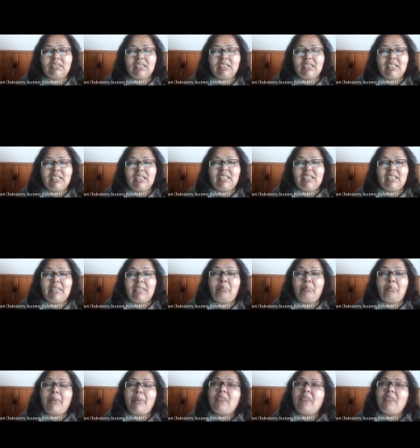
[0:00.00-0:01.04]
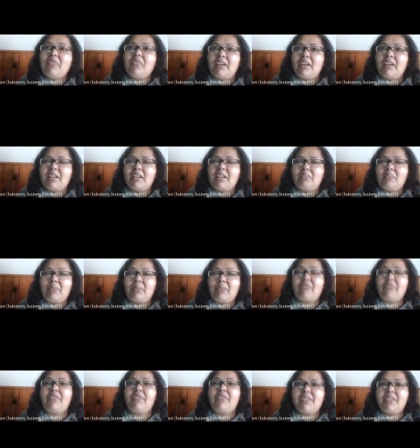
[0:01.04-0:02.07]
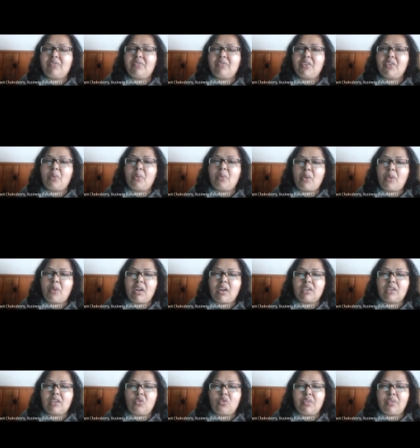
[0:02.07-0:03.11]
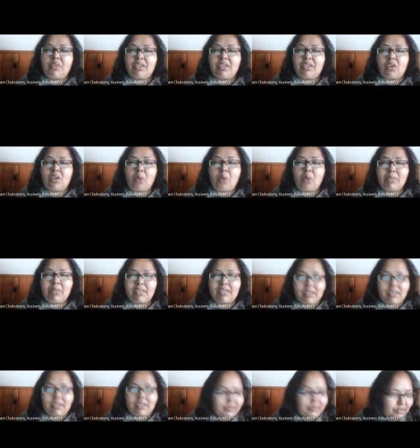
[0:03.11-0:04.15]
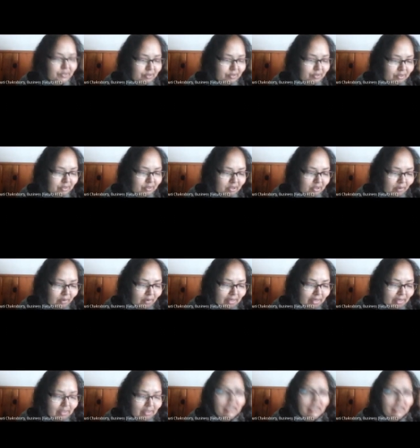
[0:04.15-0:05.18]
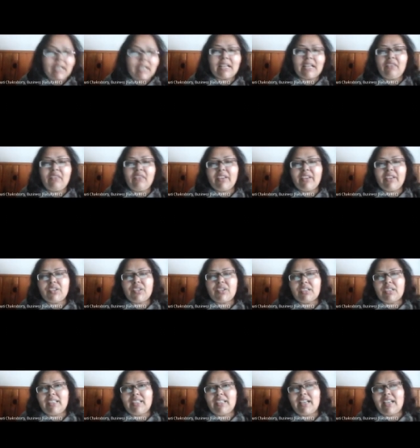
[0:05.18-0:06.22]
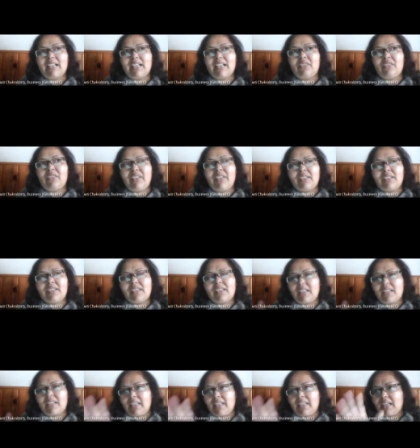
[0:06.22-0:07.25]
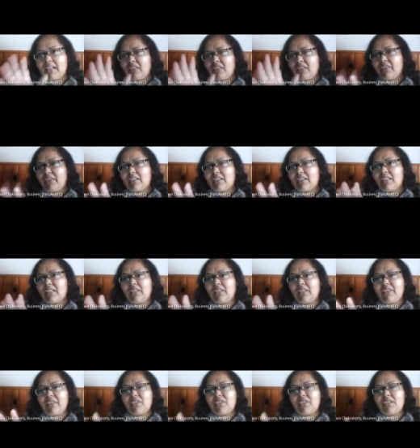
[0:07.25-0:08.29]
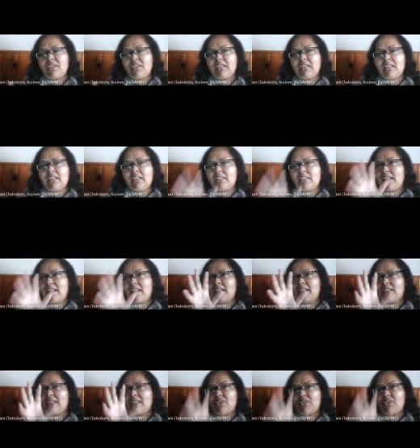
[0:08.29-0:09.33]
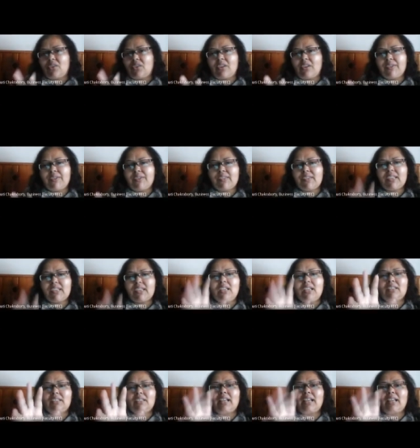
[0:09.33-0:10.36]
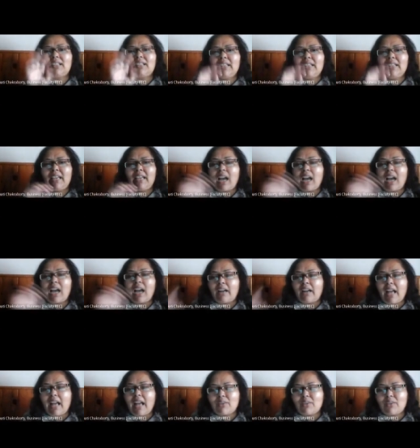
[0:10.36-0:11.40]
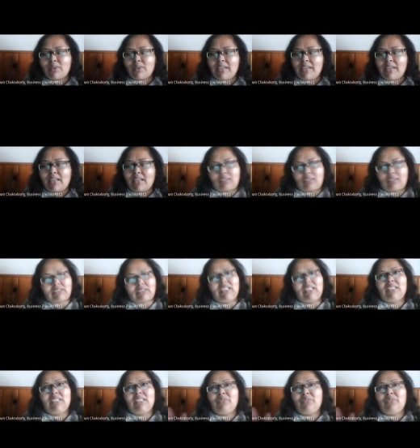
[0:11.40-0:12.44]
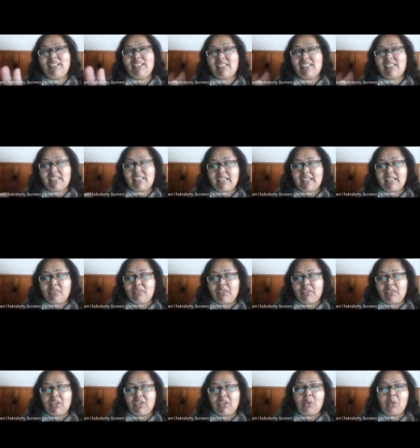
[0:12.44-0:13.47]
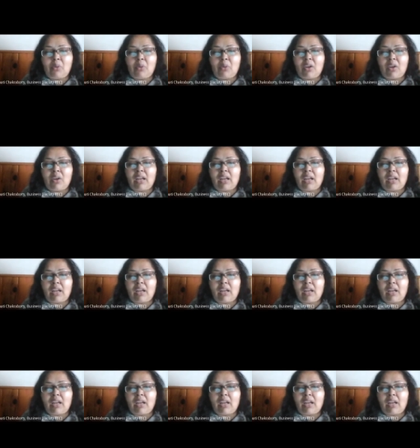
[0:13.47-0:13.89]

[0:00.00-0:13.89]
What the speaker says: they preference for your product over your competitors, right? Conviction, they're convinced that their conviction is that assurance that they are actually will stick with your product.